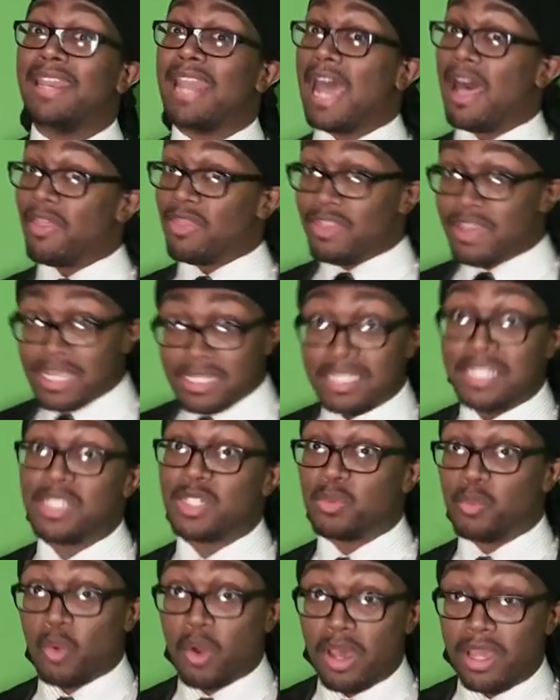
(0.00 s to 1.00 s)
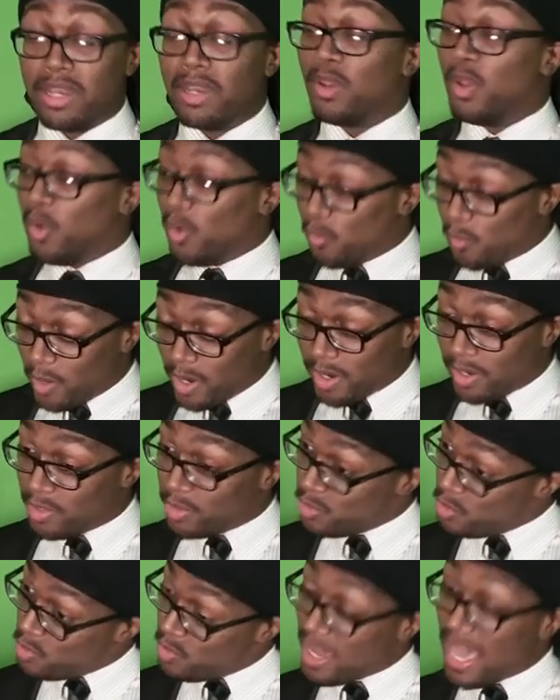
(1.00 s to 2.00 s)
Now this is one where
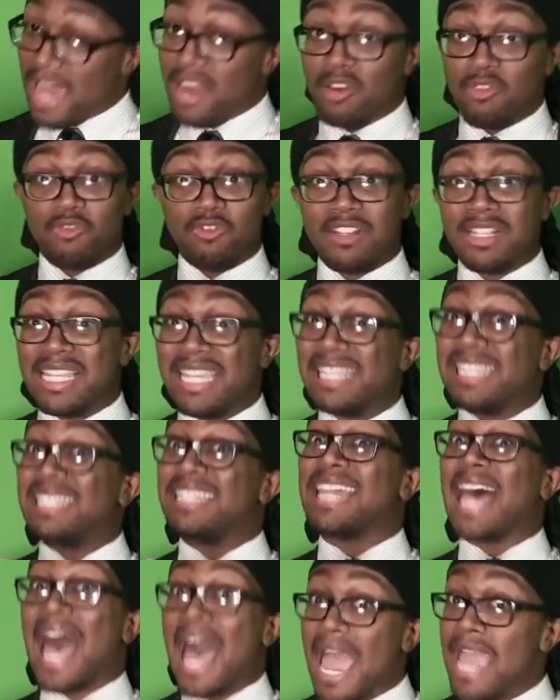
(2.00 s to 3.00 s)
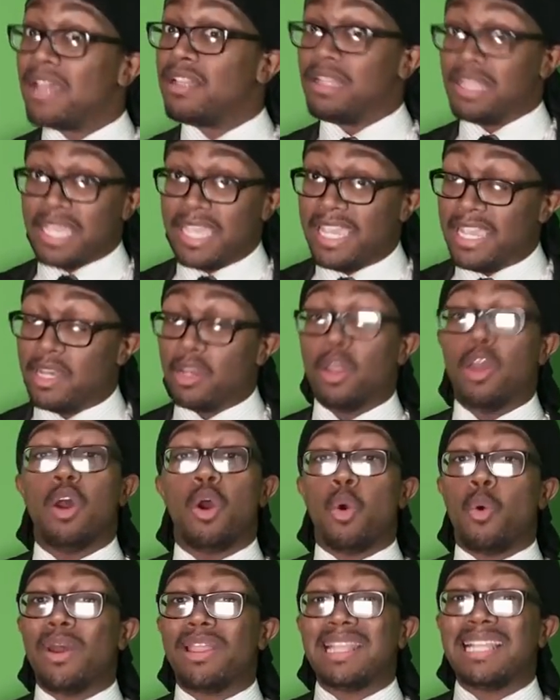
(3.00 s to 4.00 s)
you gotta really dial in
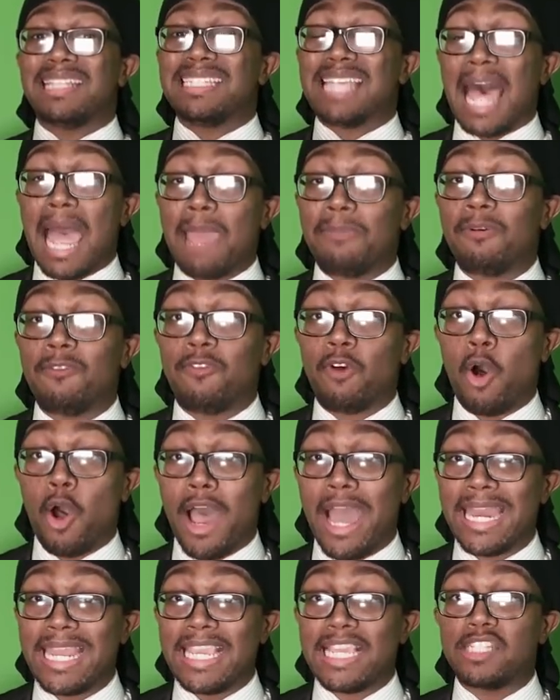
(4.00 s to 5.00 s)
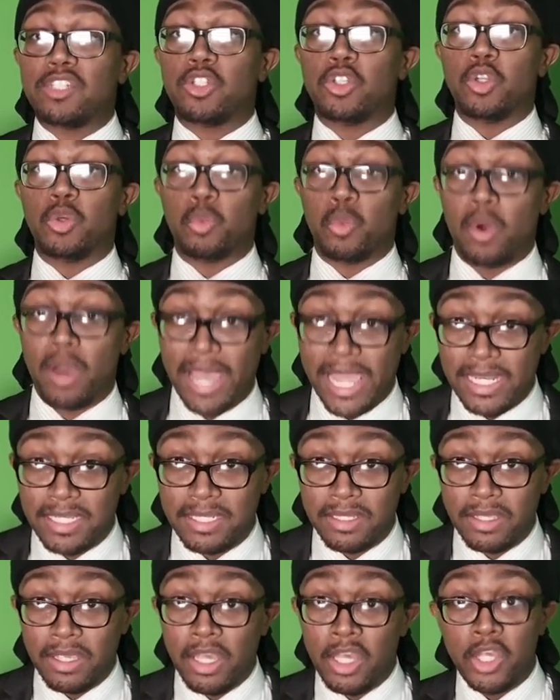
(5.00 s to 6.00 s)
on the type of audience you want.